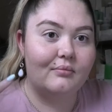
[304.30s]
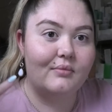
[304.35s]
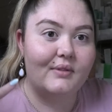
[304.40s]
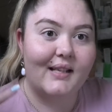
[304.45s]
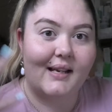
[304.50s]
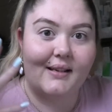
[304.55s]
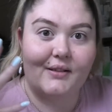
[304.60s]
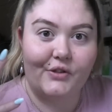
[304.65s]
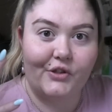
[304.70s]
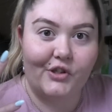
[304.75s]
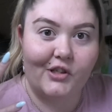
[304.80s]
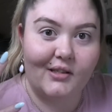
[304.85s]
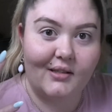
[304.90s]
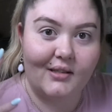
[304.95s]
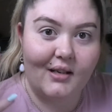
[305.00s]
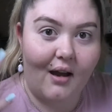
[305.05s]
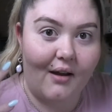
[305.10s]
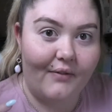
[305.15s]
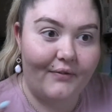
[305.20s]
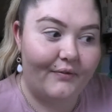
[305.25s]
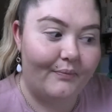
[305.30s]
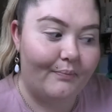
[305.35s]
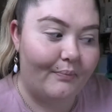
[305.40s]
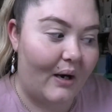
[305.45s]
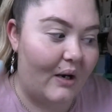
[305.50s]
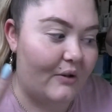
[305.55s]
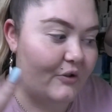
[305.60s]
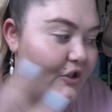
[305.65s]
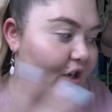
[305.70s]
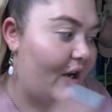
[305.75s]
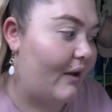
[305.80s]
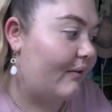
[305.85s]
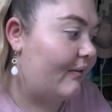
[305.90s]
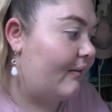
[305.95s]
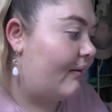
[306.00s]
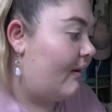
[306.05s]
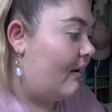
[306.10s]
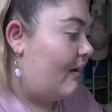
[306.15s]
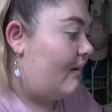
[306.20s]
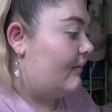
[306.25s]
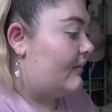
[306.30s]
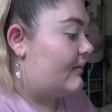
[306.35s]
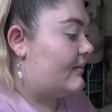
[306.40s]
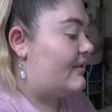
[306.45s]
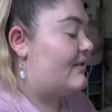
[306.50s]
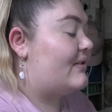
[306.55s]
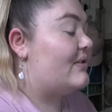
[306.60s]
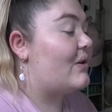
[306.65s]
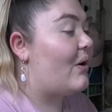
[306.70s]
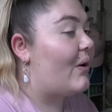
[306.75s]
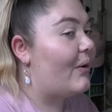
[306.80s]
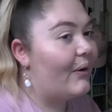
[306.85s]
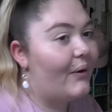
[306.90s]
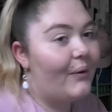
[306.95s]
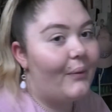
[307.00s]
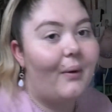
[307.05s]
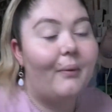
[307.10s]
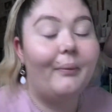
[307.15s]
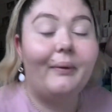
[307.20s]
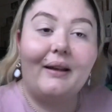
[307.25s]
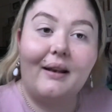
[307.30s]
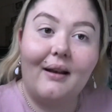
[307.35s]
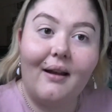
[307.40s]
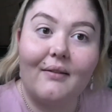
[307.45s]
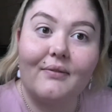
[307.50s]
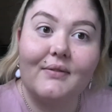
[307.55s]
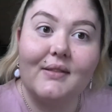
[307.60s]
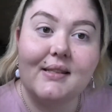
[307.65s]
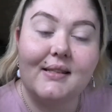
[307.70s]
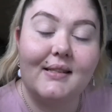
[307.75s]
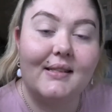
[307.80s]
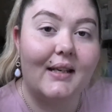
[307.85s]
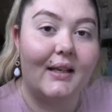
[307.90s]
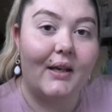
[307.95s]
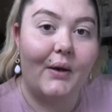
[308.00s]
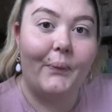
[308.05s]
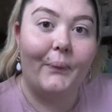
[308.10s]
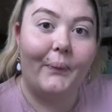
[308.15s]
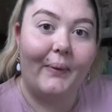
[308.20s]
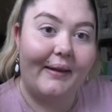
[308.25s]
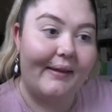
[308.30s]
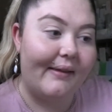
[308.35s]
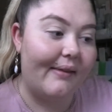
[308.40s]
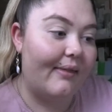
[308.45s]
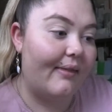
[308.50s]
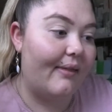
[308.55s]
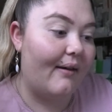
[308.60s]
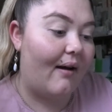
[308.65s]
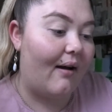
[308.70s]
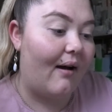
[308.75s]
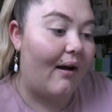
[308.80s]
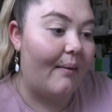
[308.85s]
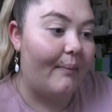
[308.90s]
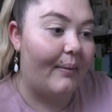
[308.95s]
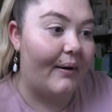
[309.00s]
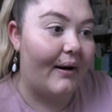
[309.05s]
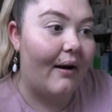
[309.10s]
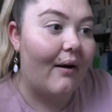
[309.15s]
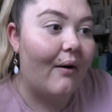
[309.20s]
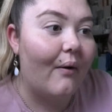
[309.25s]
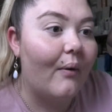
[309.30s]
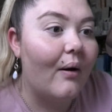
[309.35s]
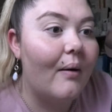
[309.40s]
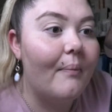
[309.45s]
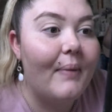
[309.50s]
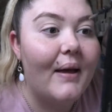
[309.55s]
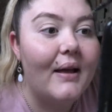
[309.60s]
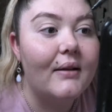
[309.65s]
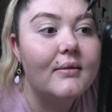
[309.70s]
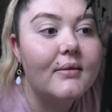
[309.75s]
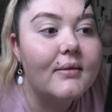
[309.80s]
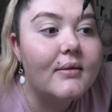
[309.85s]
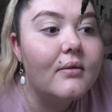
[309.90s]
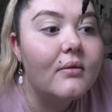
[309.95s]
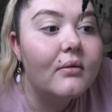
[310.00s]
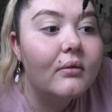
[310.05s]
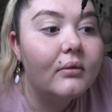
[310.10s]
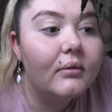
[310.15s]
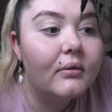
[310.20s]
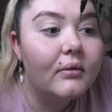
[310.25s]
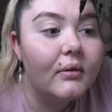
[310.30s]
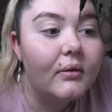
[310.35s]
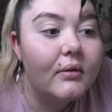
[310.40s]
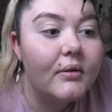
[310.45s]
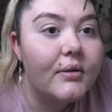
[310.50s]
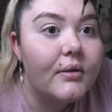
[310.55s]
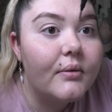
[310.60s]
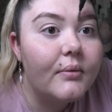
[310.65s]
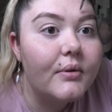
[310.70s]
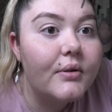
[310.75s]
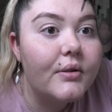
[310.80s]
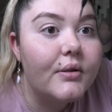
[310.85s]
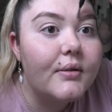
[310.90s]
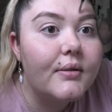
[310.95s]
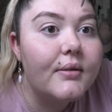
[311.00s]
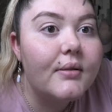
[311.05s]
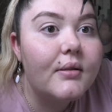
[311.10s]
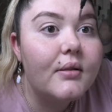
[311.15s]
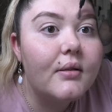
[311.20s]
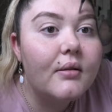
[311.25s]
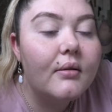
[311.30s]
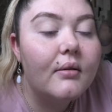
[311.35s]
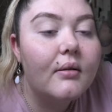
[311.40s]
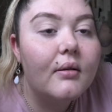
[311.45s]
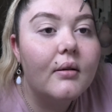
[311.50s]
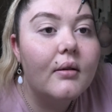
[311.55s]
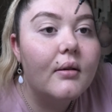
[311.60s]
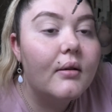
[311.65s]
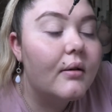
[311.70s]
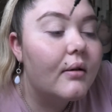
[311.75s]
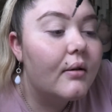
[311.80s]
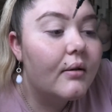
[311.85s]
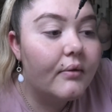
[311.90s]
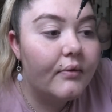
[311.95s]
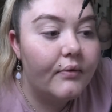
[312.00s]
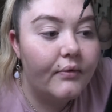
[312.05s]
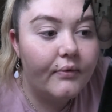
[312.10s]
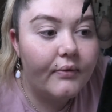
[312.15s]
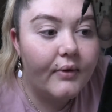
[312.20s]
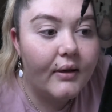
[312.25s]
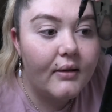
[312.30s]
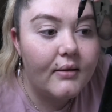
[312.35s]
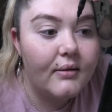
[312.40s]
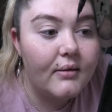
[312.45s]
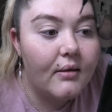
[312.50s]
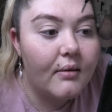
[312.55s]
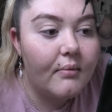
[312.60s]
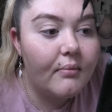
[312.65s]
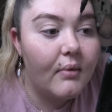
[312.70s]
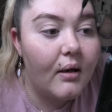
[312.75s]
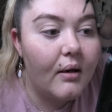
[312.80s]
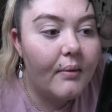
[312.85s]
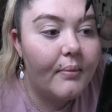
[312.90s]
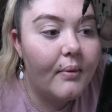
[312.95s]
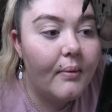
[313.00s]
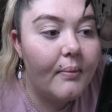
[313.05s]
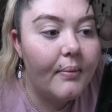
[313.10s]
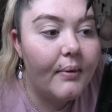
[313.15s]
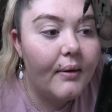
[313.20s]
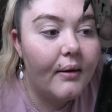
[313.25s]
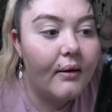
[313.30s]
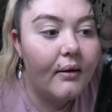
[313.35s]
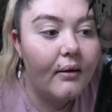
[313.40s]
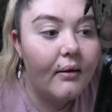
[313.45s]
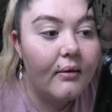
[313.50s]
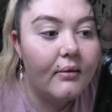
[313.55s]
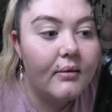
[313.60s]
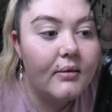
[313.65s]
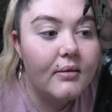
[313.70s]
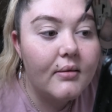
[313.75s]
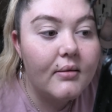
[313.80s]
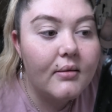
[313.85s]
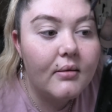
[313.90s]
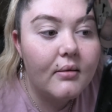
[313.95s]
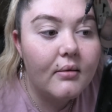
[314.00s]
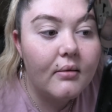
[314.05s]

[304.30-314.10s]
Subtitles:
texture stuff, brow gel, so we're gonna have to stick with eyebrow pencil. So we'll just fix them up a bit.